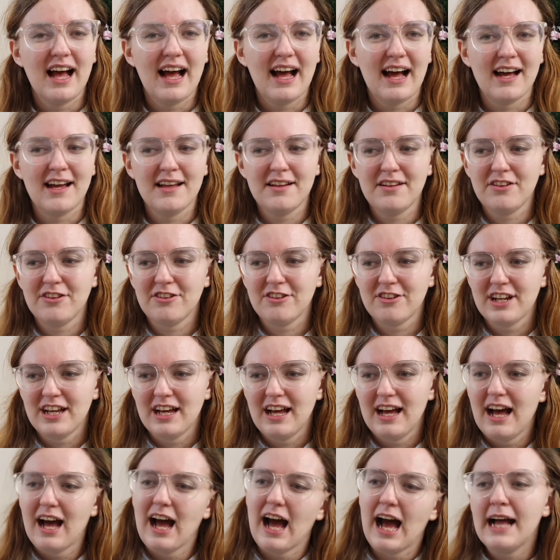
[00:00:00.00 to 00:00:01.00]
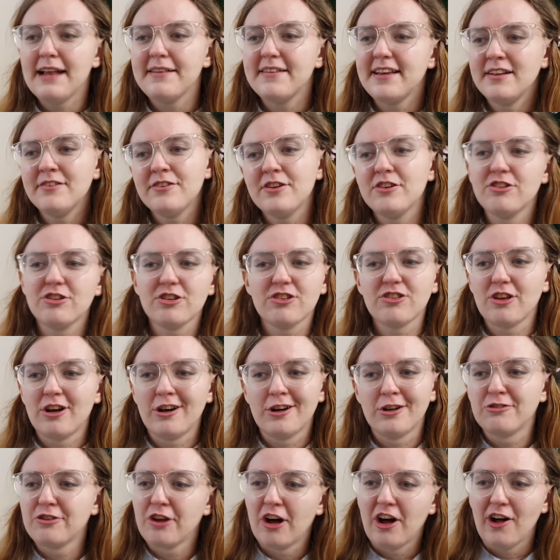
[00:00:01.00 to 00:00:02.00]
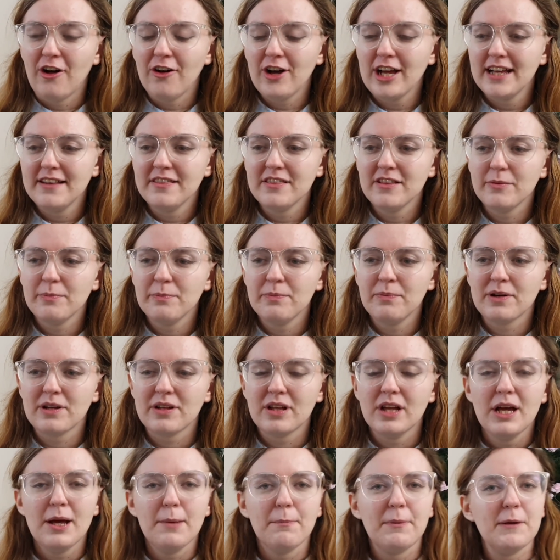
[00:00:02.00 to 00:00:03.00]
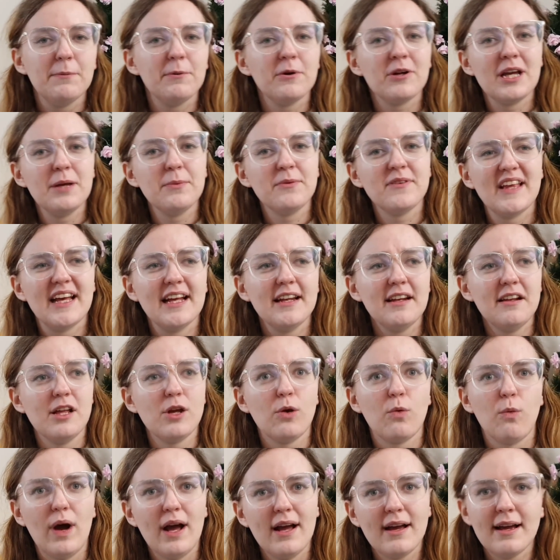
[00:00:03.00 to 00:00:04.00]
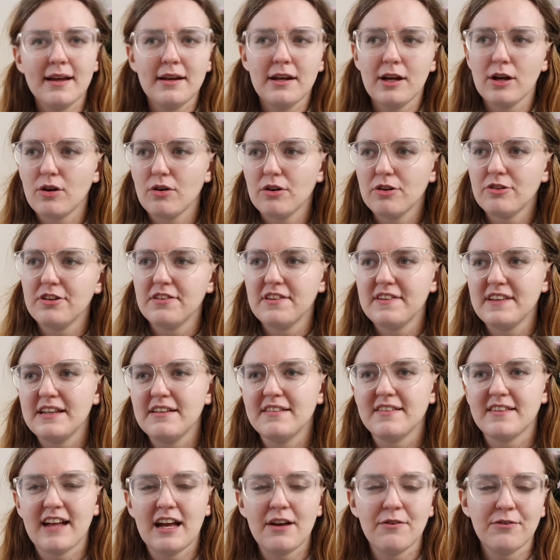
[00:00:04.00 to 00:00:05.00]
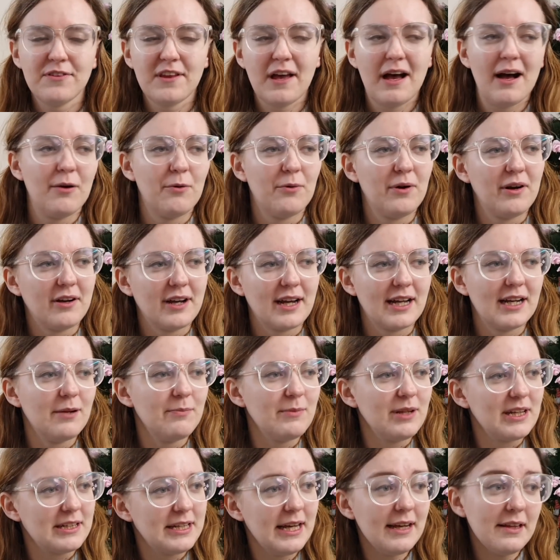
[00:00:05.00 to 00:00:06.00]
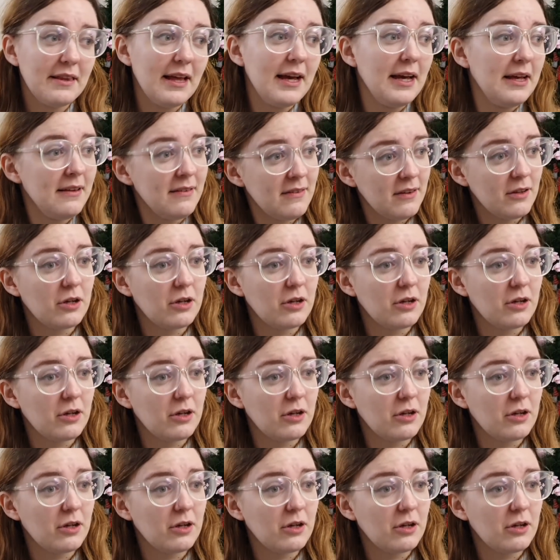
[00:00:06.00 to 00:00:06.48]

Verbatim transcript: And I tend to just sort of talk in them, but people keep saying like, where can I go to see Steph's artwork? And I'm like, yeah, that is a